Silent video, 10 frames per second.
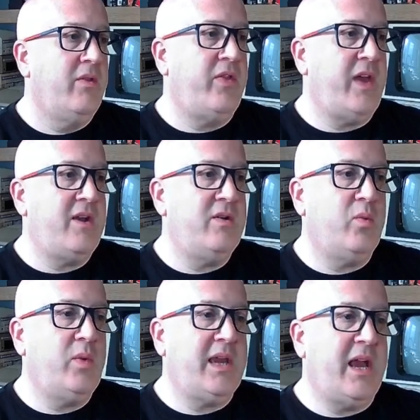Then
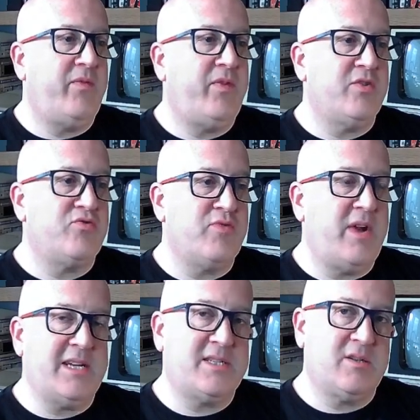we get the
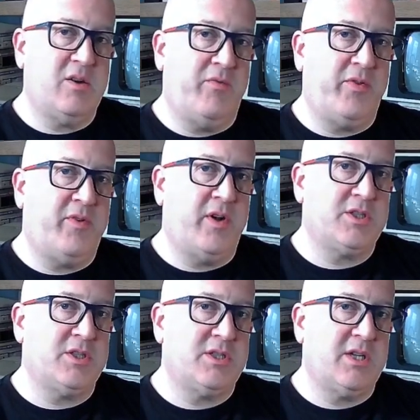address of the
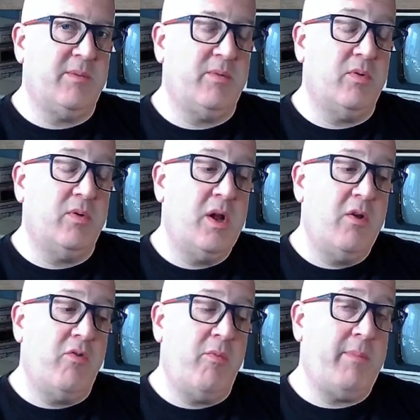function table.
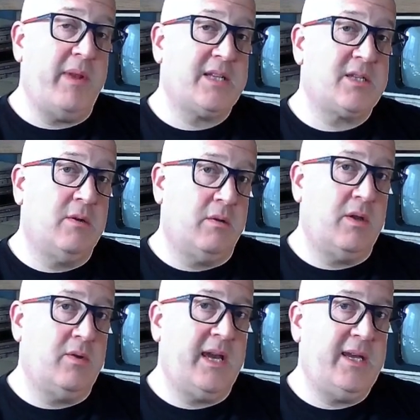Remember, that's not
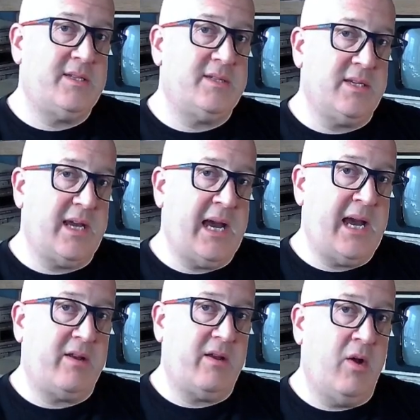located
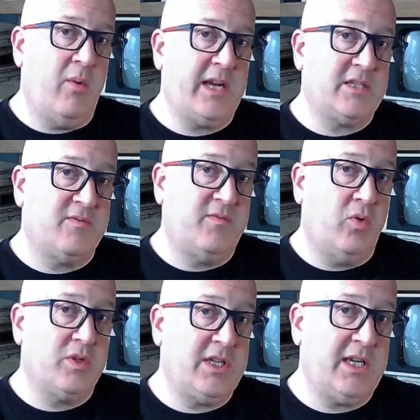at
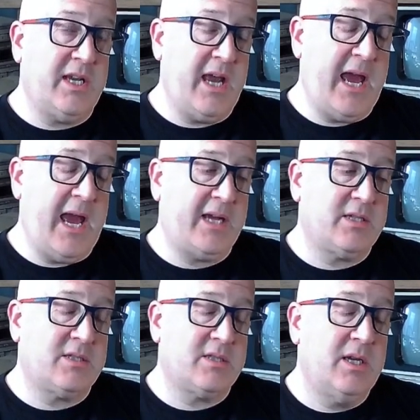0x14
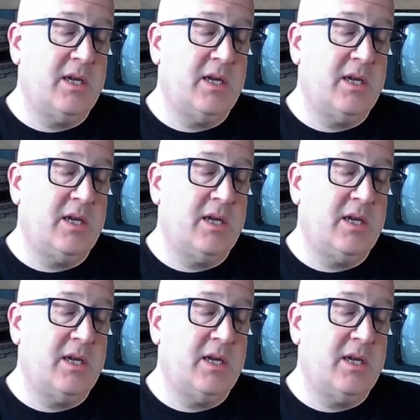hex.